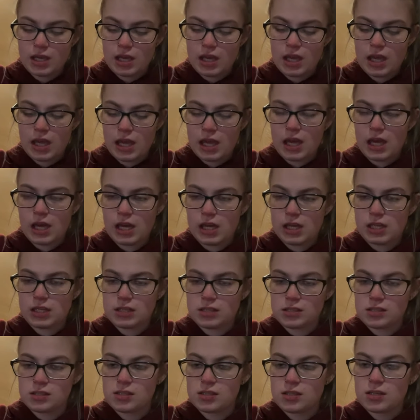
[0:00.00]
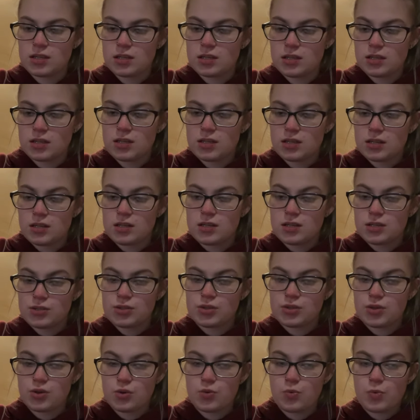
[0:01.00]
And
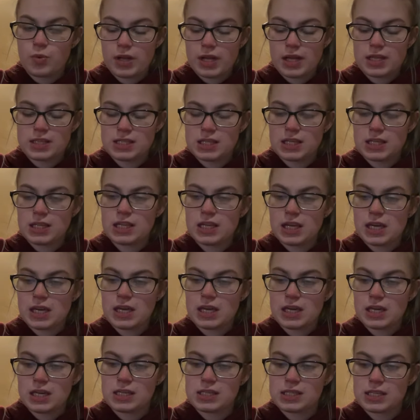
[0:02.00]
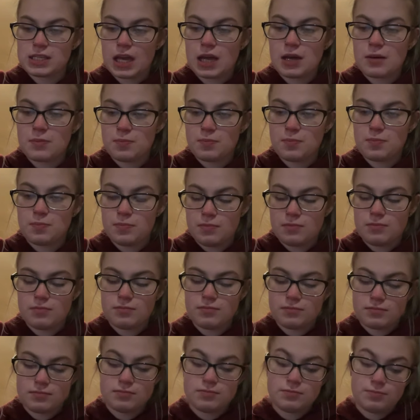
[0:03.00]
so what I did is I
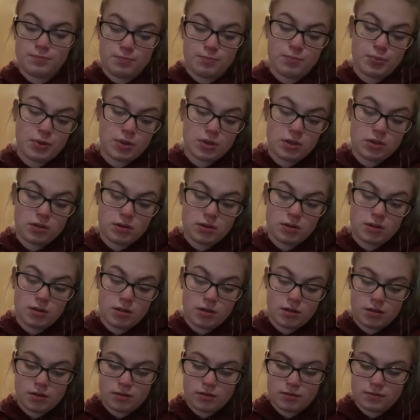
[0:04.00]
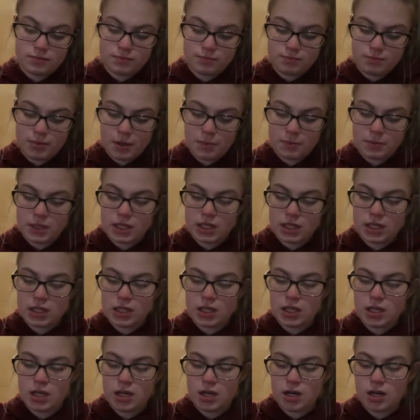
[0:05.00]
put the pumpkin in
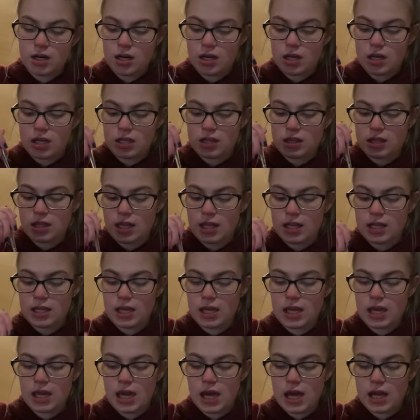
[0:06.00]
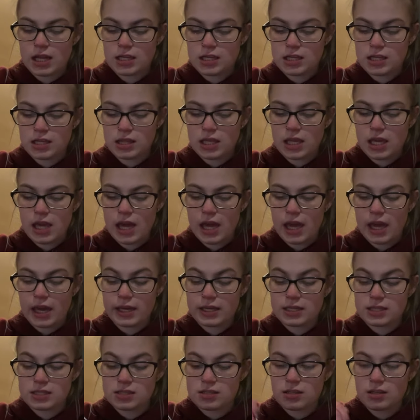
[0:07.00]
here, and then I added in the
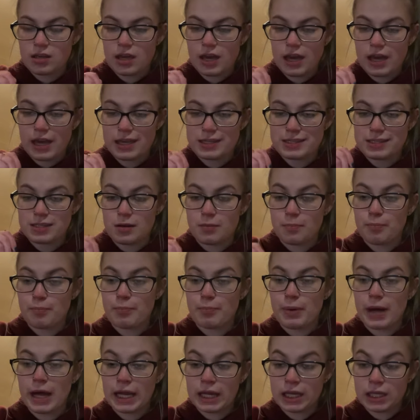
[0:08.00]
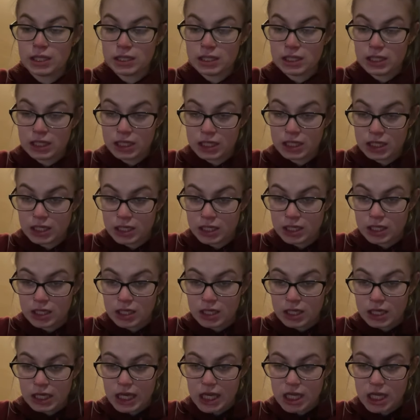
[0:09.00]
eggs as a binding
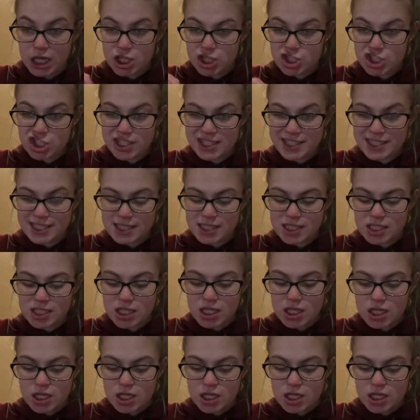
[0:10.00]
agent.